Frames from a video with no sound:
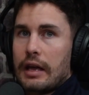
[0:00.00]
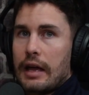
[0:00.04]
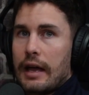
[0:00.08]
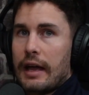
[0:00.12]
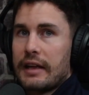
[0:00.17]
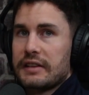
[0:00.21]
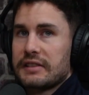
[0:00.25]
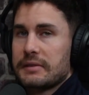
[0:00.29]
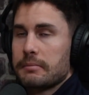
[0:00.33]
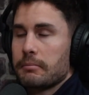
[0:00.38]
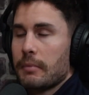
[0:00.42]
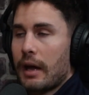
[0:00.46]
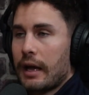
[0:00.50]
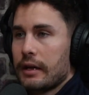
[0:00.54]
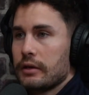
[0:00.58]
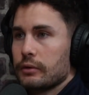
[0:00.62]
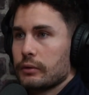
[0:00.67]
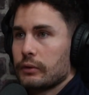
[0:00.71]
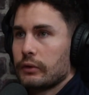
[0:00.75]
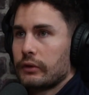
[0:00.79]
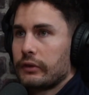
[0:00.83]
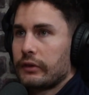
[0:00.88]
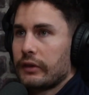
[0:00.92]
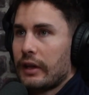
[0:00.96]
as
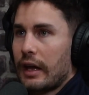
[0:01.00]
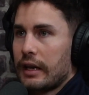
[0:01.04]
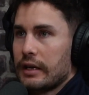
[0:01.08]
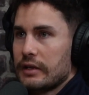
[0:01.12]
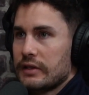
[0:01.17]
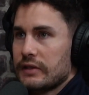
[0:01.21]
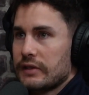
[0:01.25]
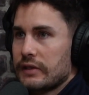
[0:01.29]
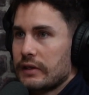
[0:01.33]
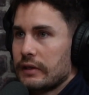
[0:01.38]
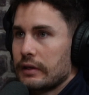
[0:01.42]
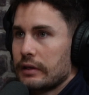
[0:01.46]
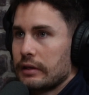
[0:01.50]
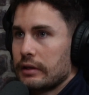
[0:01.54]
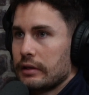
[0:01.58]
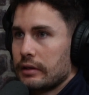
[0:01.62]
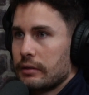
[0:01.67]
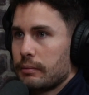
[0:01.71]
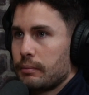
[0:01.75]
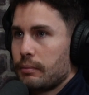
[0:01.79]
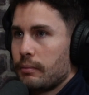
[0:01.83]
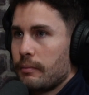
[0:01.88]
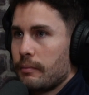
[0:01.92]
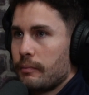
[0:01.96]
males, that is
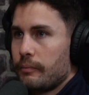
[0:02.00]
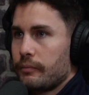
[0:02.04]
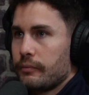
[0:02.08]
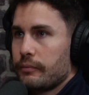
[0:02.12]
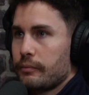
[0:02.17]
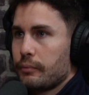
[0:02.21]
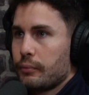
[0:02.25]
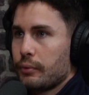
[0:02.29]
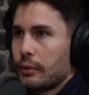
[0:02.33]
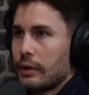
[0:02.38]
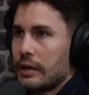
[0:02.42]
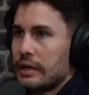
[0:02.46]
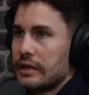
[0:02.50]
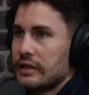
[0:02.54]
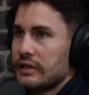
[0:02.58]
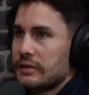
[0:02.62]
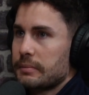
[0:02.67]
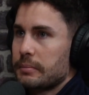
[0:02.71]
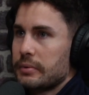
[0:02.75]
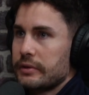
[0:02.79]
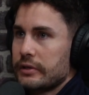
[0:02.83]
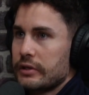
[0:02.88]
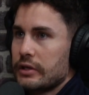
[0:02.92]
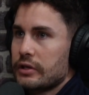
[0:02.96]
the
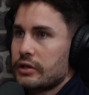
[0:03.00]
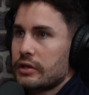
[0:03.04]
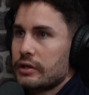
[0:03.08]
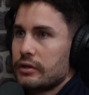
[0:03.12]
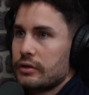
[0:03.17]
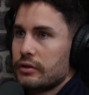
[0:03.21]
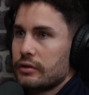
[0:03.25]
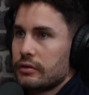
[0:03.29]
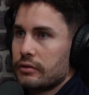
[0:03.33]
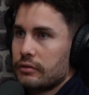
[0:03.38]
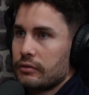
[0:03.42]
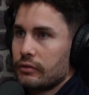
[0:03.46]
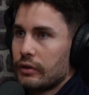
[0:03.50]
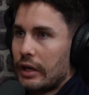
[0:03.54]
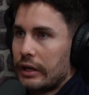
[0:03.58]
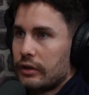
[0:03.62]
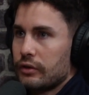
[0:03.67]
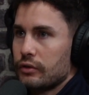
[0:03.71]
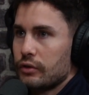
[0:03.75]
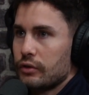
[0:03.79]
predisposition, like